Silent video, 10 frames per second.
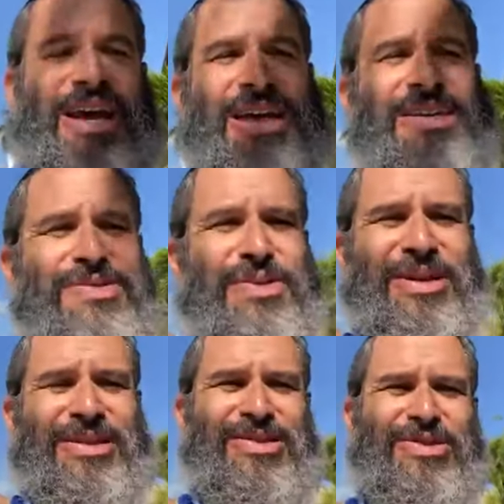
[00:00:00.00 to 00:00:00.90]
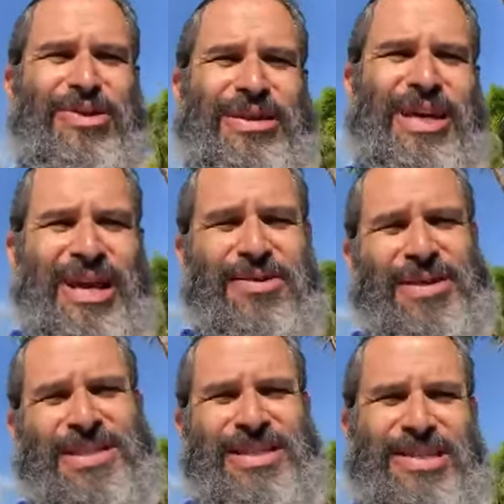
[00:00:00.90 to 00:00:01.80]
Israel is called
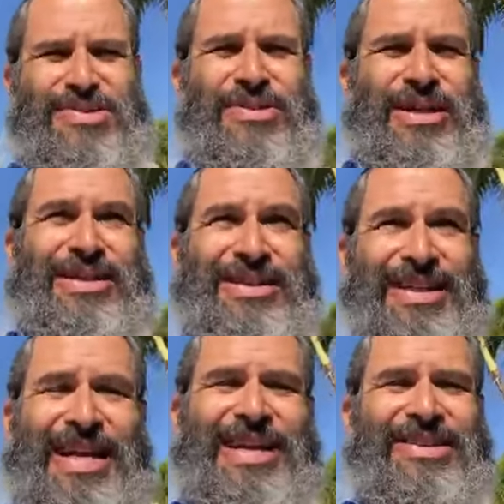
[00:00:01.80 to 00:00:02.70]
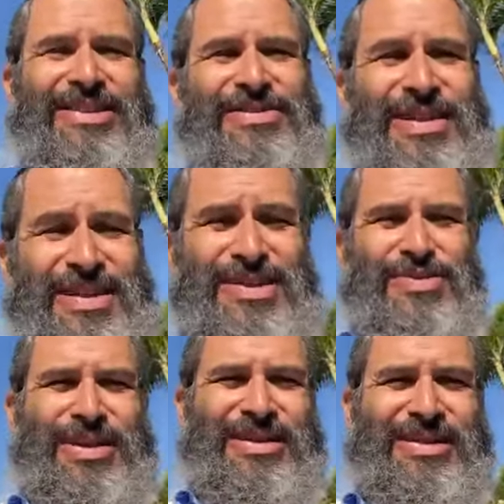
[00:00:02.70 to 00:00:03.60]
Eretz Yisrael, the land of
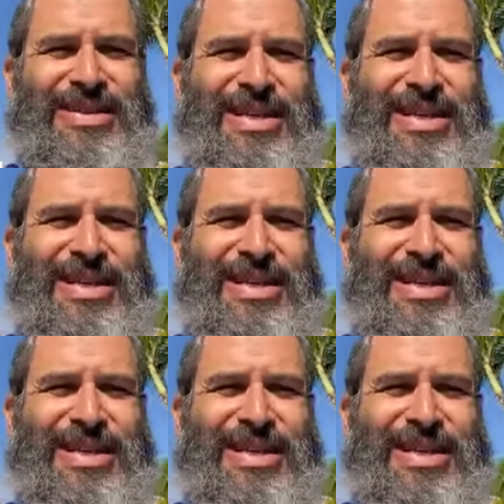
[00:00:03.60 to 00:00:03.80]
Israel.